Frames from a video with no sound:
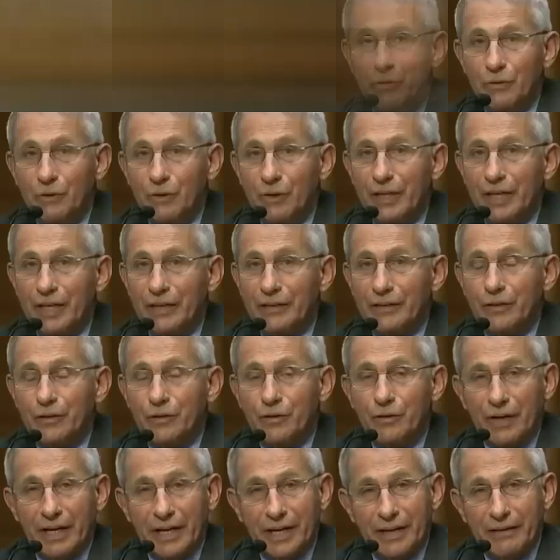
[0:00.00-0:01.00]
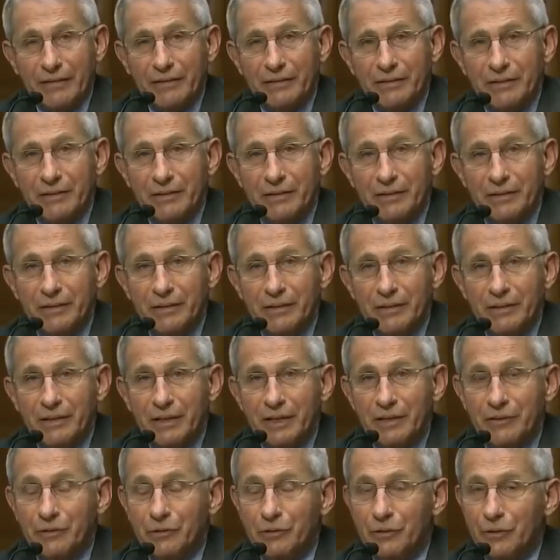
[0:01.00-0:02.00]
If you look at the grant
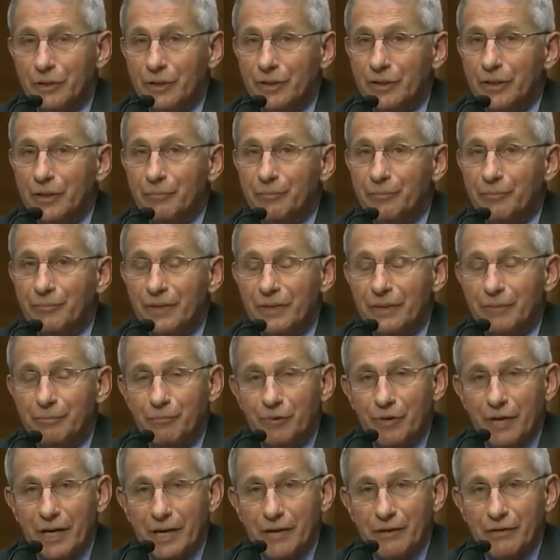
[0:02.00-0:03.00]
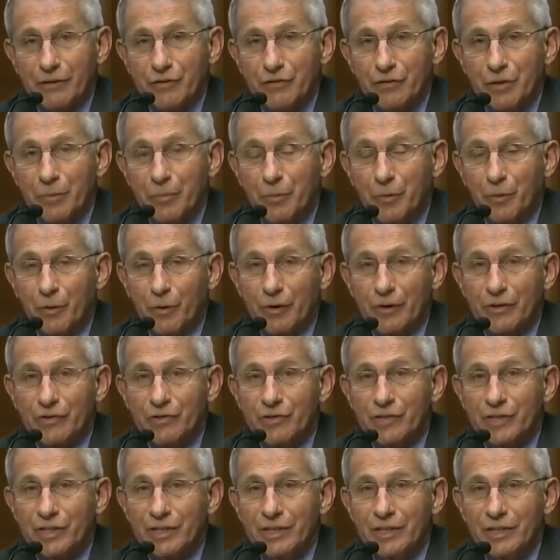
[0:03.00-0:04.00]
and you look at the progress
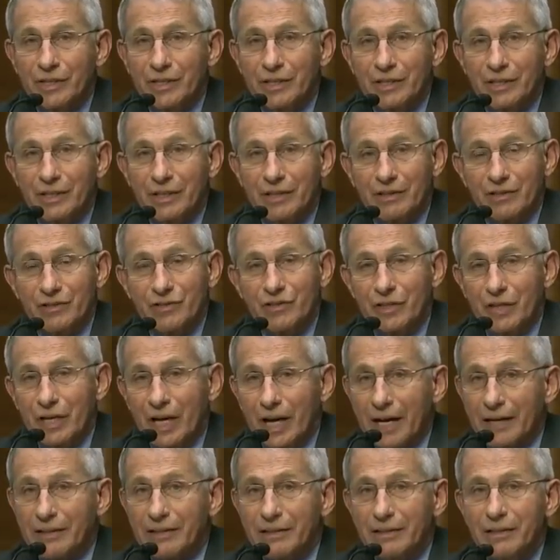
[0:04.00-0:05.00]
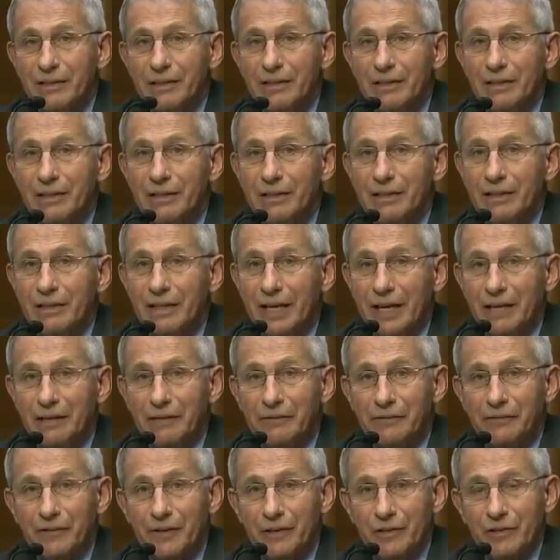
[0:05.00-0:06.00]
reports, it is not
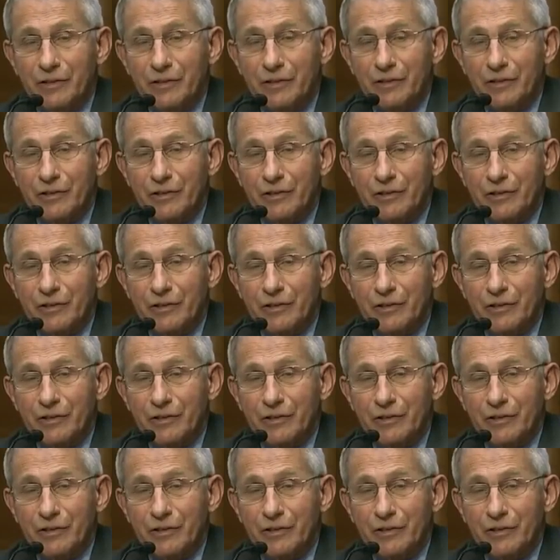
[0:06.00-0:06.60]
gain-of-function.